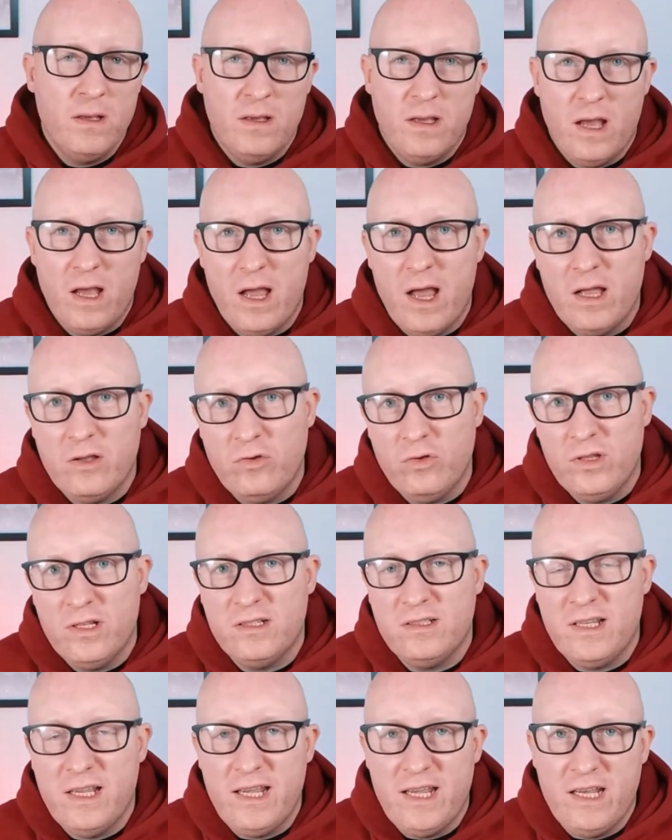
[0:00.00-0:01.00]
a good
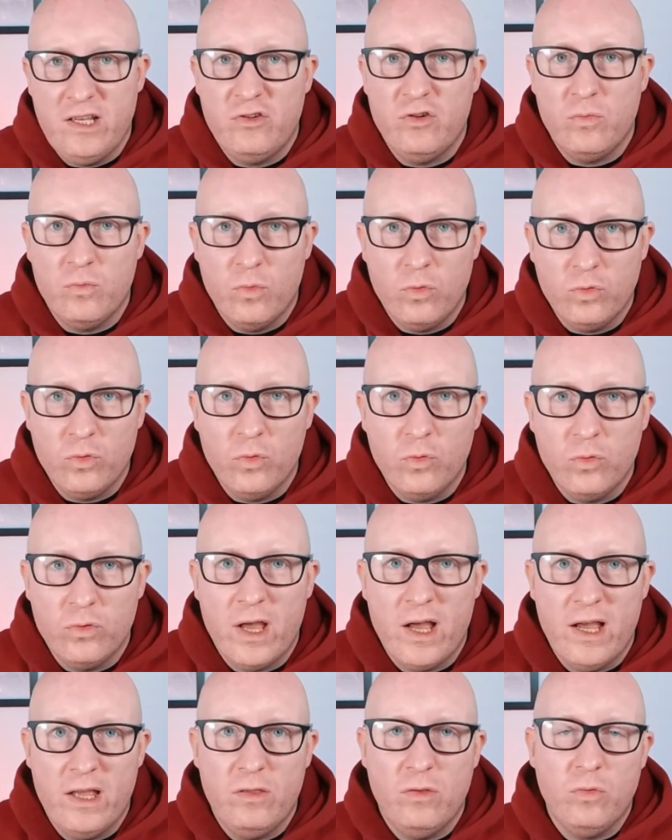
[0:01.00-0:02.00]
estate agent will know
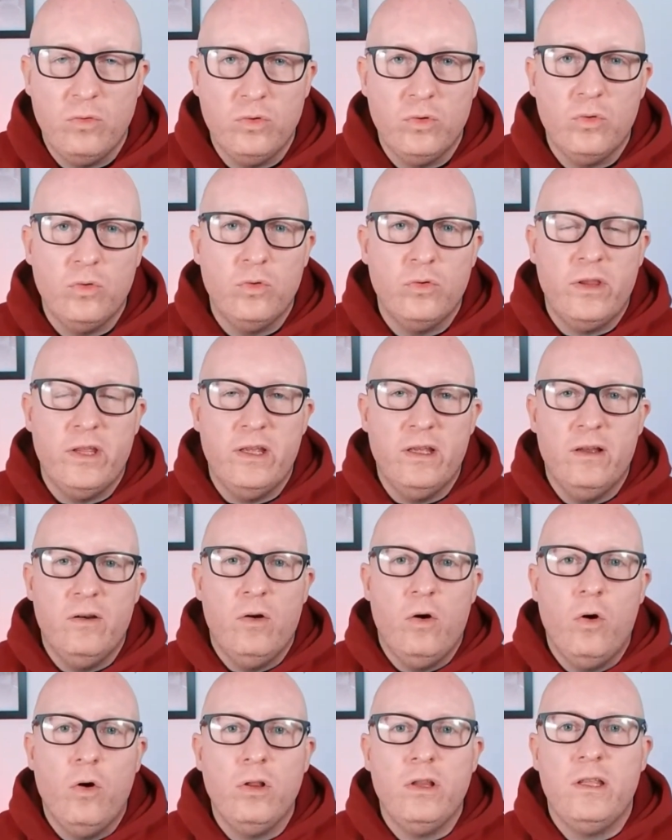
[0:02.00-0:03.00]
that, and they'll know that
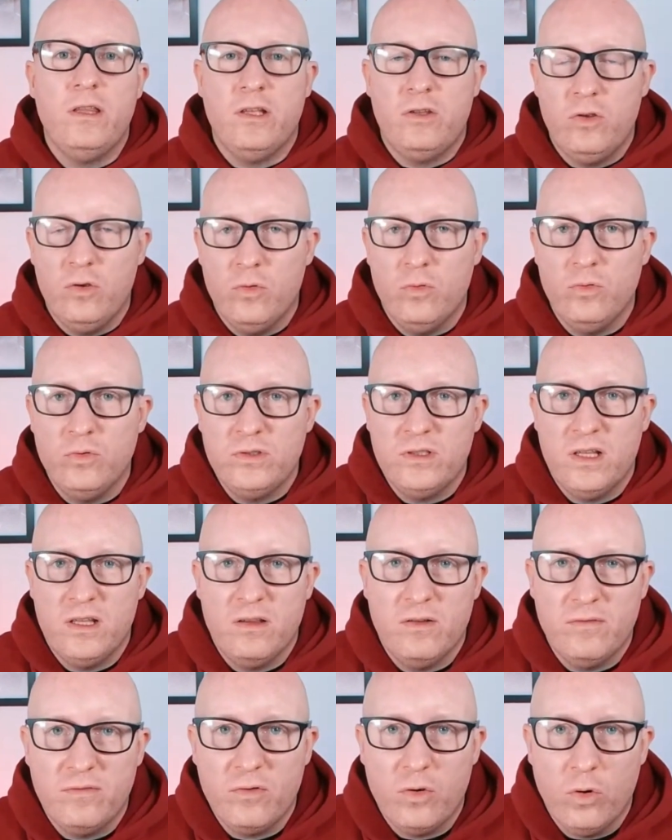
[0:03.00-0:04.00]
all of the tools that
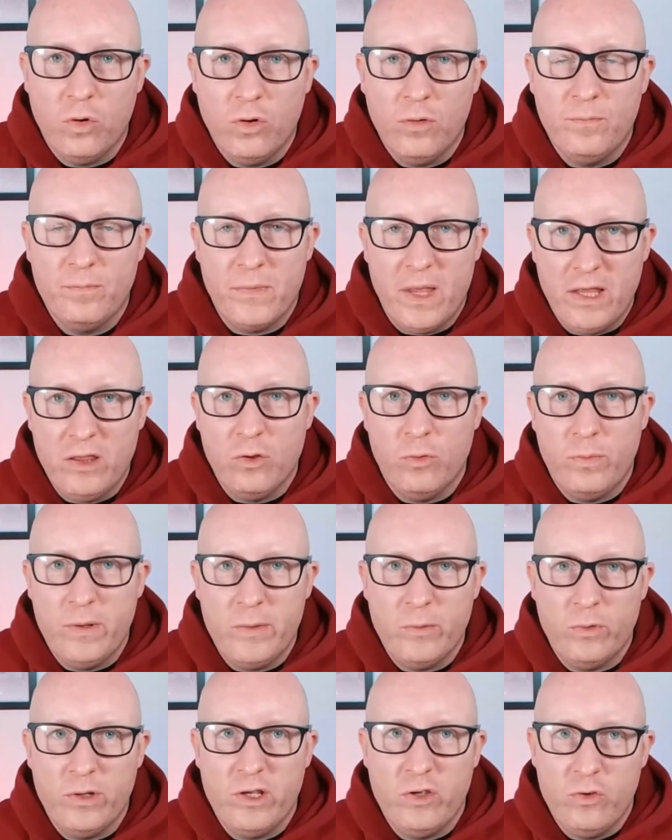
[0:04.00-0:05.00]
they've got, and they'll be
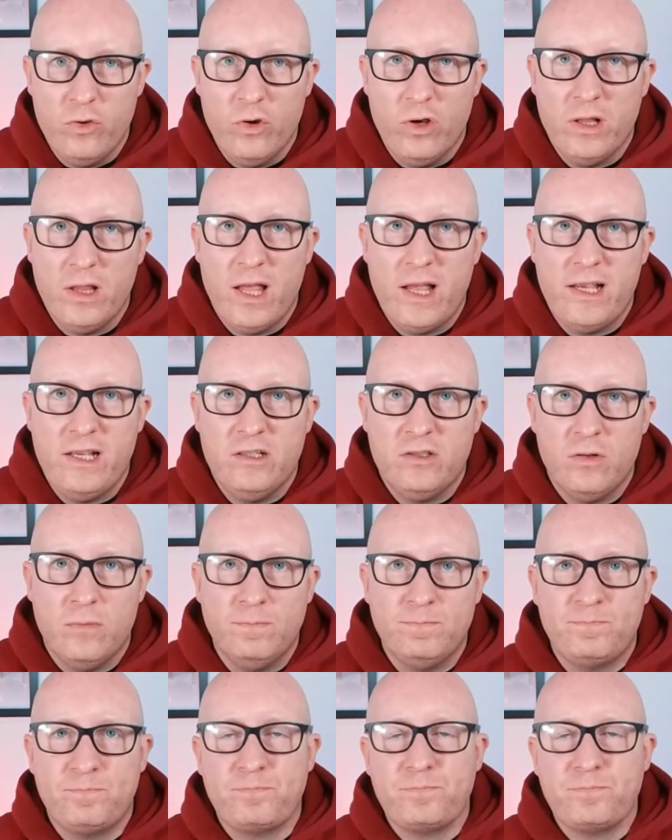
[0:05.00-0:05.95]
able to utilise them.